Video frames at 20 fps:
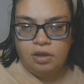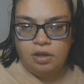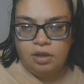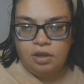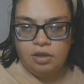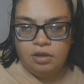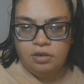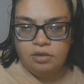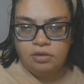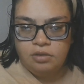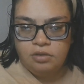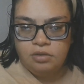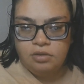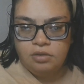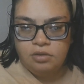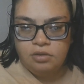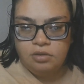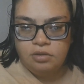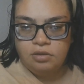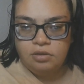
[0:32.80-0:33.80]
and
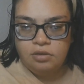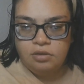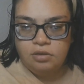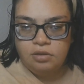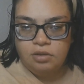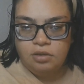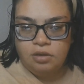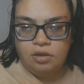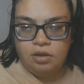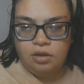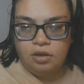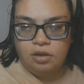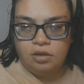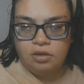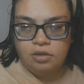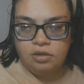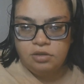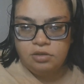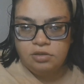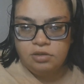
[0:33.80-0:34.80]

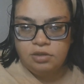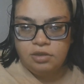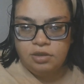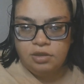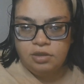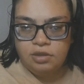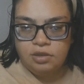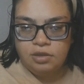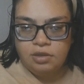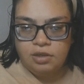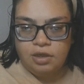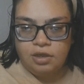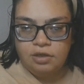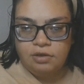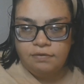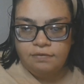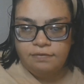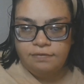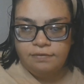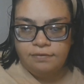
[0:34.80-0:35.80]
honestly kind
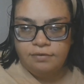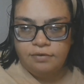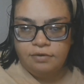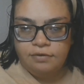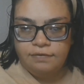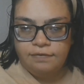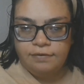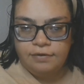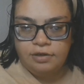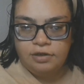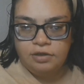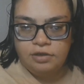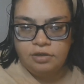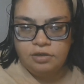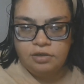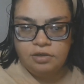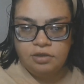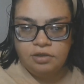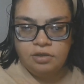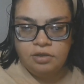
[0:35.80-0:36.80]
of
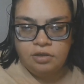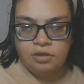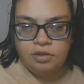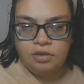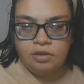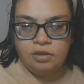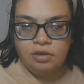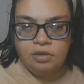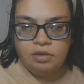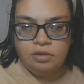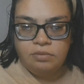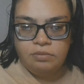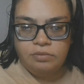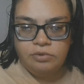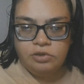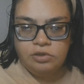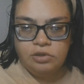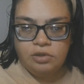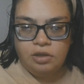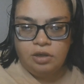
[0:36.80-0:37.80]
offended.
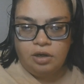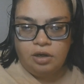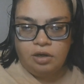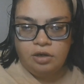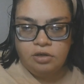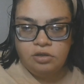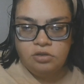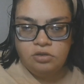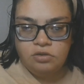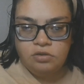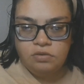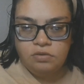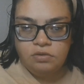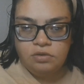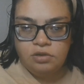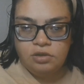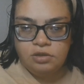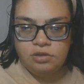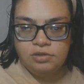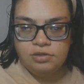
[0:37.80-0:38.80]
But the hard
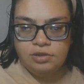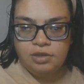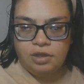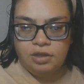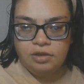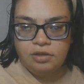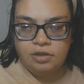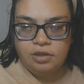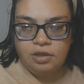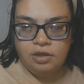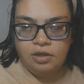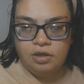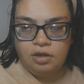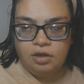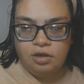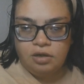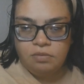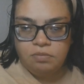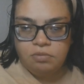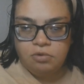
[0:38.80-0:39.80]
truth is that there
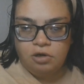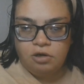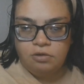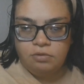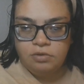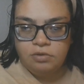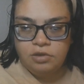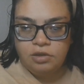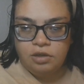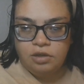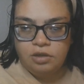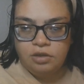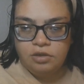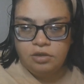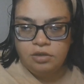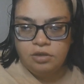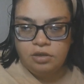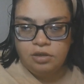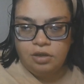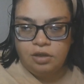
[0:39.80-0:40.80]
are probably
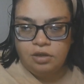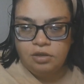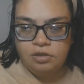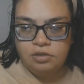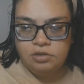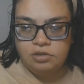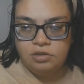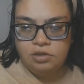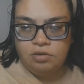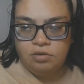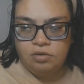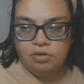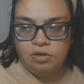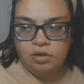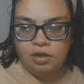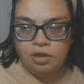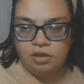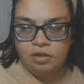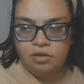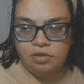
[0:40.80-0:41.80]
other gods or
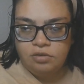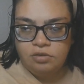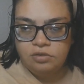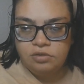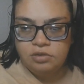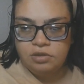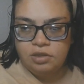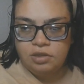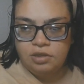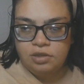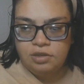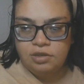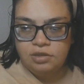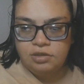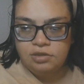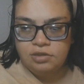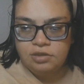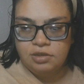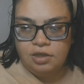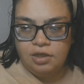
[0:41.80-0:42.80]
idols in
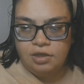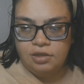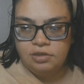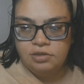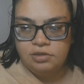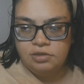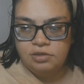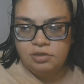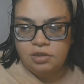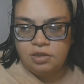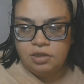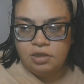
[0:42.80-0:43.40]
disguise